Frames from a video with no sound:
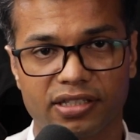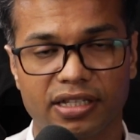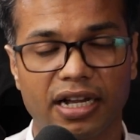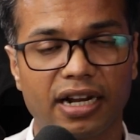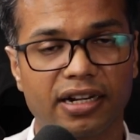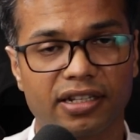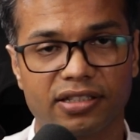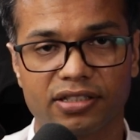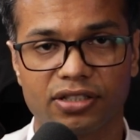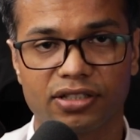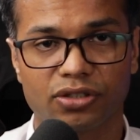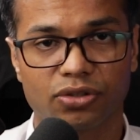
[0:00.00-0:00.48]

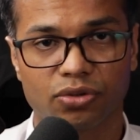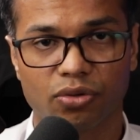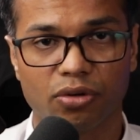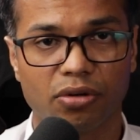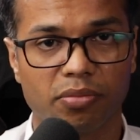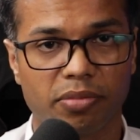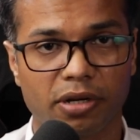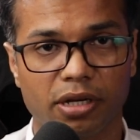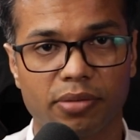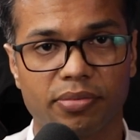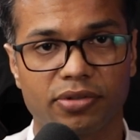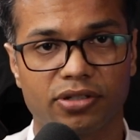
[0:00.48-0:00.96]
That is the sole
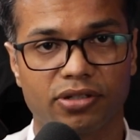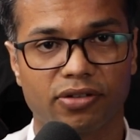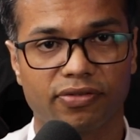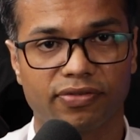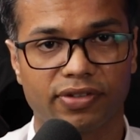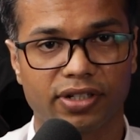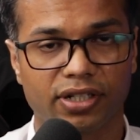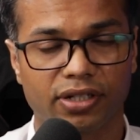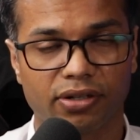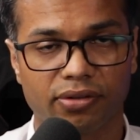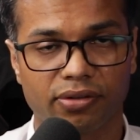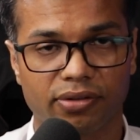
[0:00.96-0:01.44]
purpose
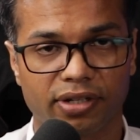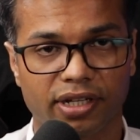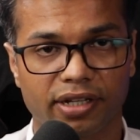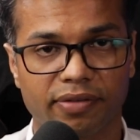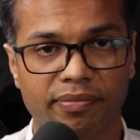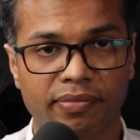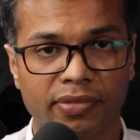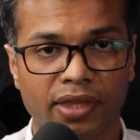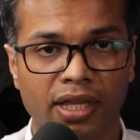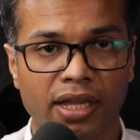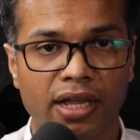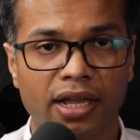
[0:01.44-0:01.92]
of it, okay?
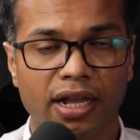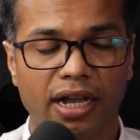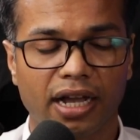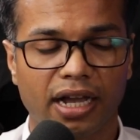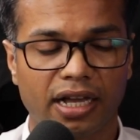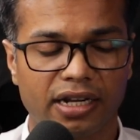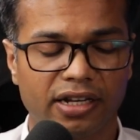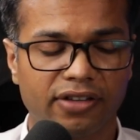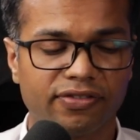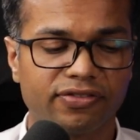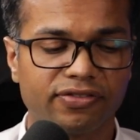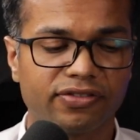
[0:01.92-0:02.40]

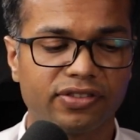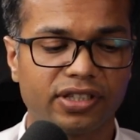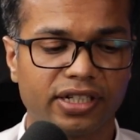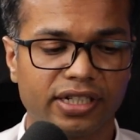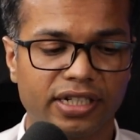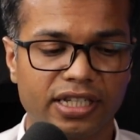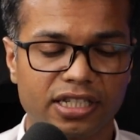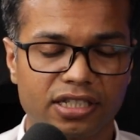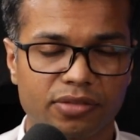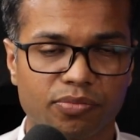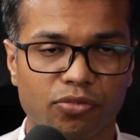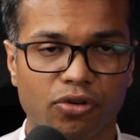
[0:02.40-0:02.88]
And if the
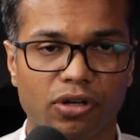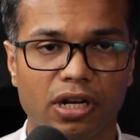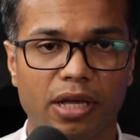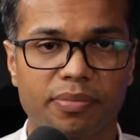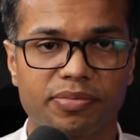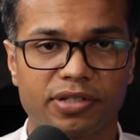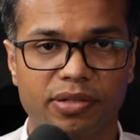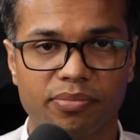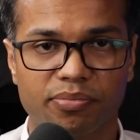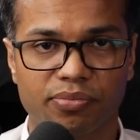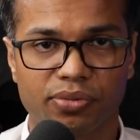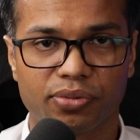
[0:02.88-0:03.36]
disc
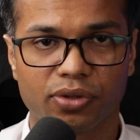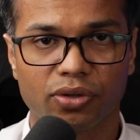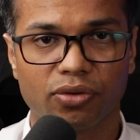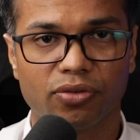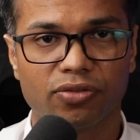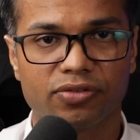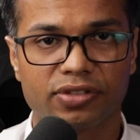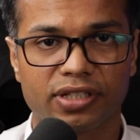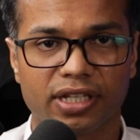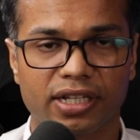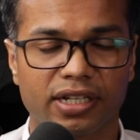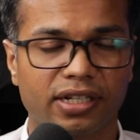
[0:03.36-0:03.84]
prolapse
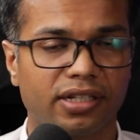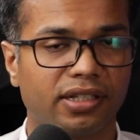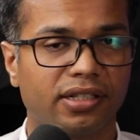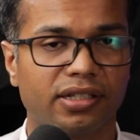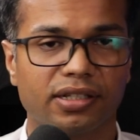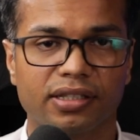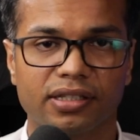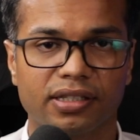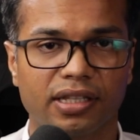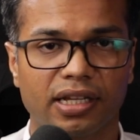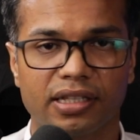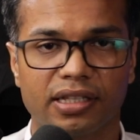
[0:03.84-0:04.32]
improves,
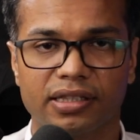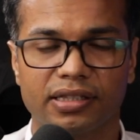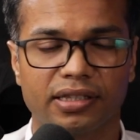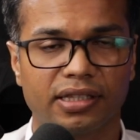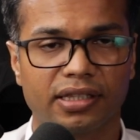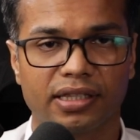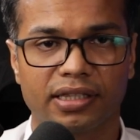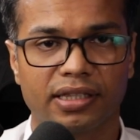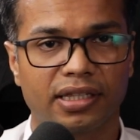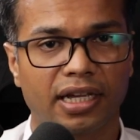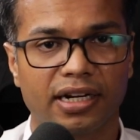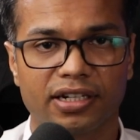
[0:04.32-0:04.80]
then
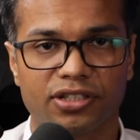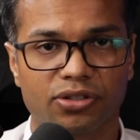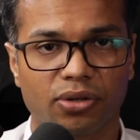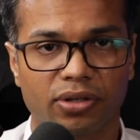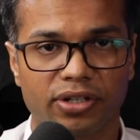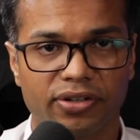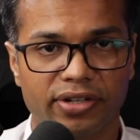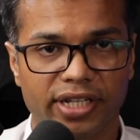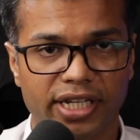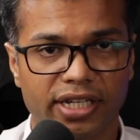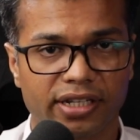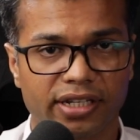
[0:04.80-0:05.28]
that is all
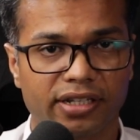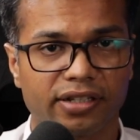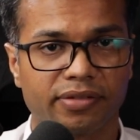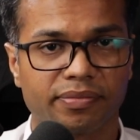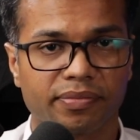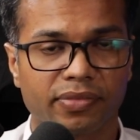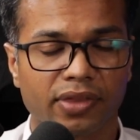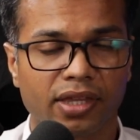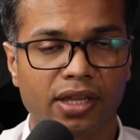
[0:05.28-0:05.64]
you need.